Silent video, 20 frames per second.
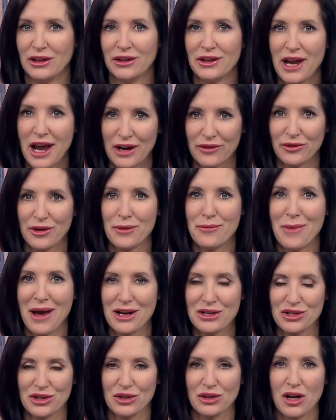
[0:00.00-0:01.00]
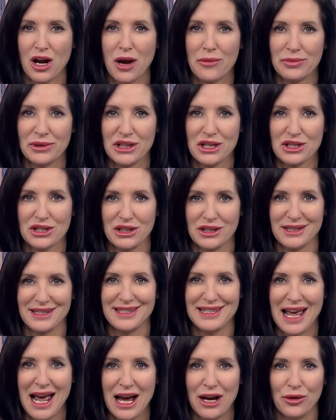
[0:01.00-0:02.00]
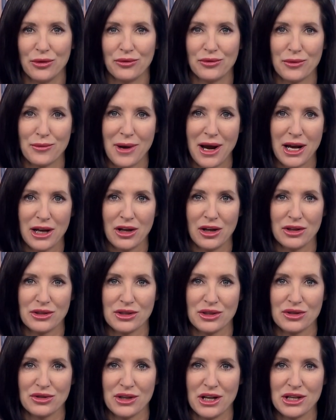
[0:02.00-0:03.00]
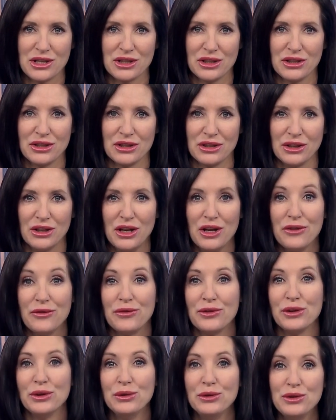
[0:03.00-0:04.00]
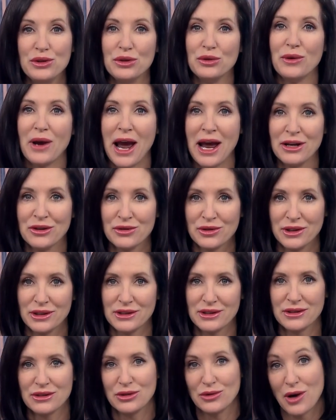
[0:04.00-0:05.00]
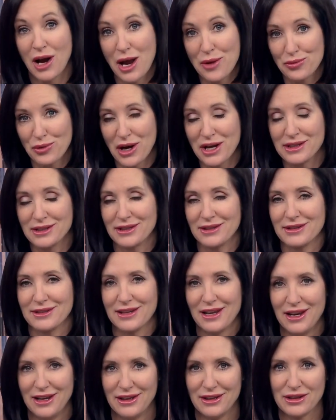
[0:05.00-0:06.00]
On every measure, competition is down, from high concentration to few new entrants to high prices.